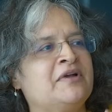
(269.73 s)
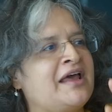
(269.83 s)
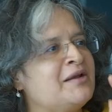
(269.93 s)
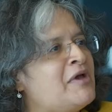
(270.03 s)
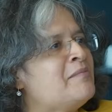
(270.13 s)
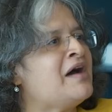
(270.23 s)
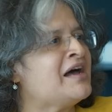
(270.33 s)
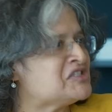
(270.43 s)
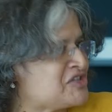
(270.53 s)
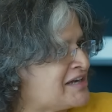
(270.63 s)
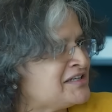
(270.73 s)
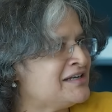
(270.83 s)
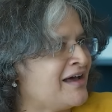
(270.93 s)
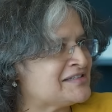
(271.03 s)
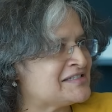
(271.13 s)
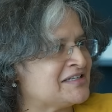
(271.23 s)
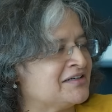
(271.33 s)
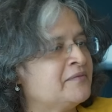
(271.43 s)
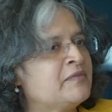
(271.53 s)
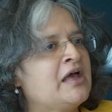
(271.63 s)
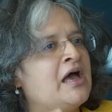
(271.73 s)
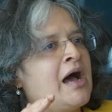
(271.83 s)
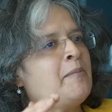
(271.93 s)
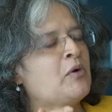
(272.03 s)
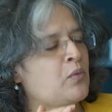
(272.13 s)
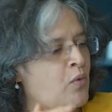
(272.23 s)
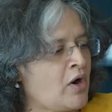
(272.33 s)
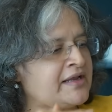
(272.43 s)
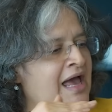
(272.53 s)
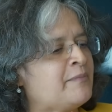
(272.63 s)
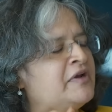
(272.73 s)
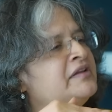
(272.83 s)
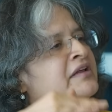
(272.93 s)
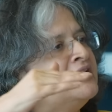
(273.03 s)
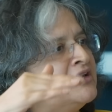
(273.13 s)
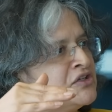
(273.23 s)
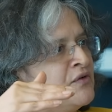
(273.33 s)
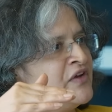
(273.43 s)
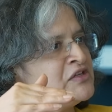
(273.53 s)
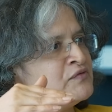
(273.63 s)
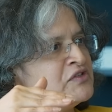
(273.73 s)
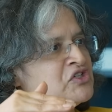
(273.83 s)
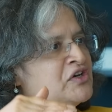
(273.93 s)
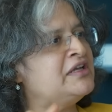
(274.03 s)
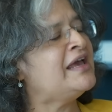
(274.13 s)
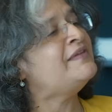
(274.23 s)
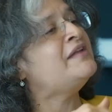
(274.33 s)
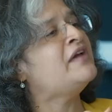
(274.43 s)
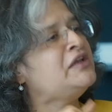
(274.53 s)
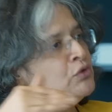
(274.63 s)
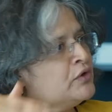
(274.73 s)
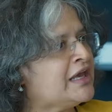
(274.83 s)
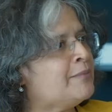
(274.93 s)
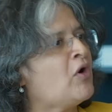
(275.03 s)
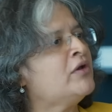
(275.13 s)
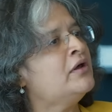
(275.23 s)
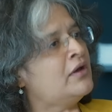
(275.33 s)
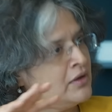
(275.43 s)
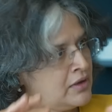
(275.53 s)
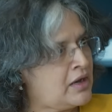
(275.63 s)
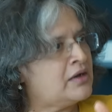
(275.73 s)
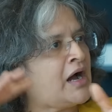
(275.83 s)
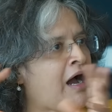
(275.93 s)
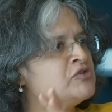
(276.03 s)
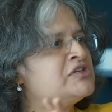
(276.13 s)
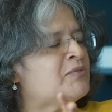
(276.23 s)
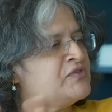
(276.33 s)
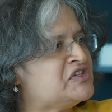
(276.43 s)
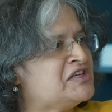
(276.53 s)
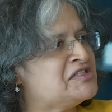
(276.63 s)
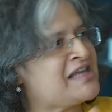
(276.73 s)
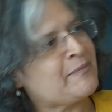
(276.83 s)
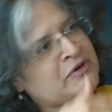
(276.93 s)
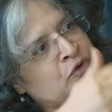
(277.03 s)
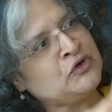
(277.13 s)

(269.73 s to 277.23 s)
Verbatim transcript: But I remember us chatting last year about what happened in the initial phase of the journey, and then when you came on, how some of the changes happened.